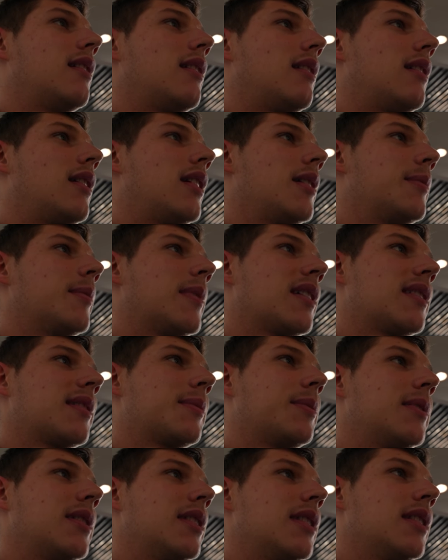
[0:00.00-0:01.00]
why it
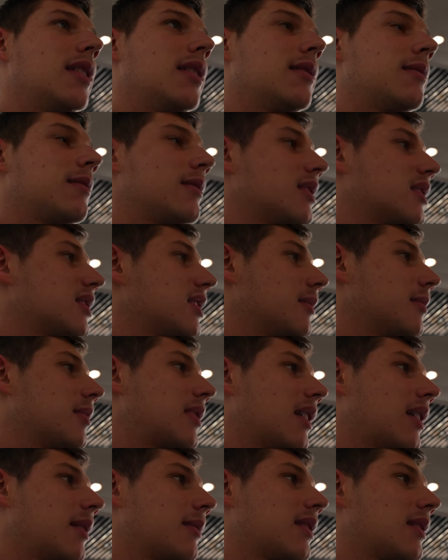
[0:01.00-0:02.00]
must be.
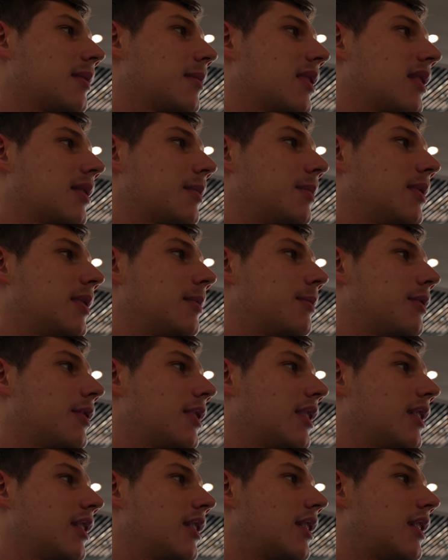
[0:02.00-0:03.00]
Sometimes it must be
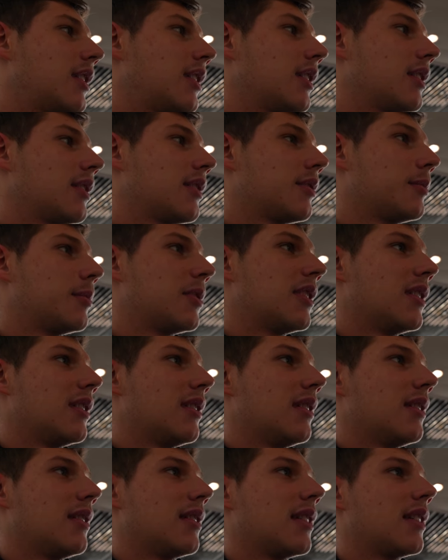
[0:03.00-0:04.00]
pretty hard to
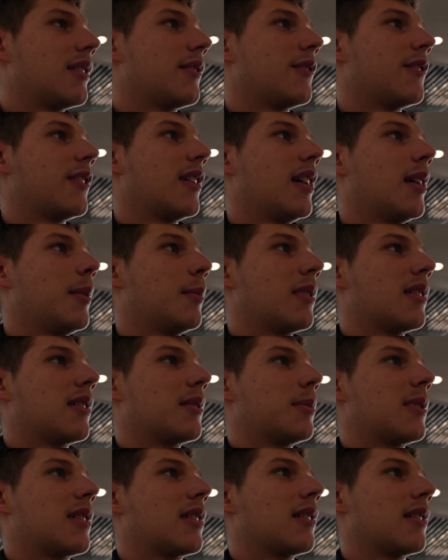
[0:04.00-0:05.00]
be that famous,
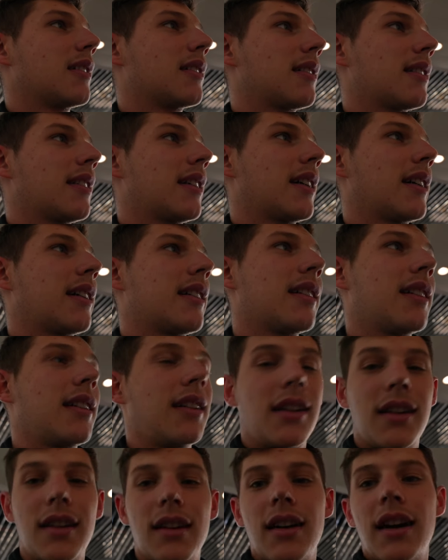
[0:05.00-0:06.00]
because like
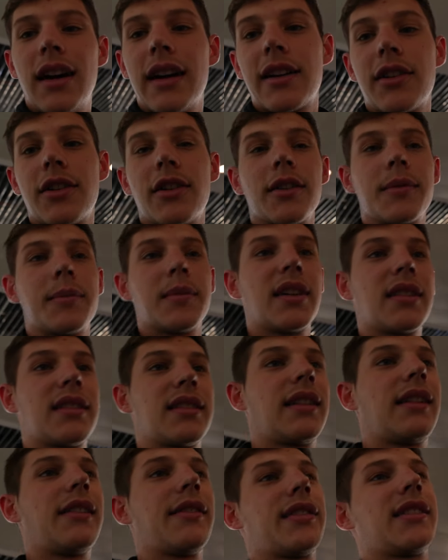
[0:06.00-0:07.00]
I caught
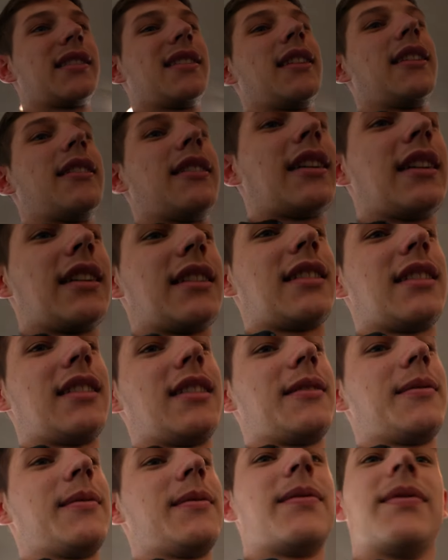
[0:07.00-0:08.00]
myself staring at
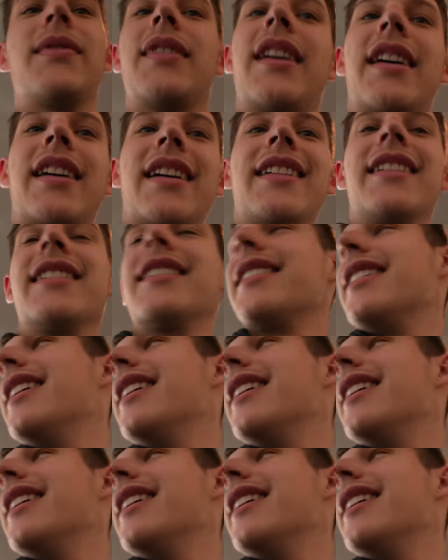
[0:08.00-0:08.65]
him, and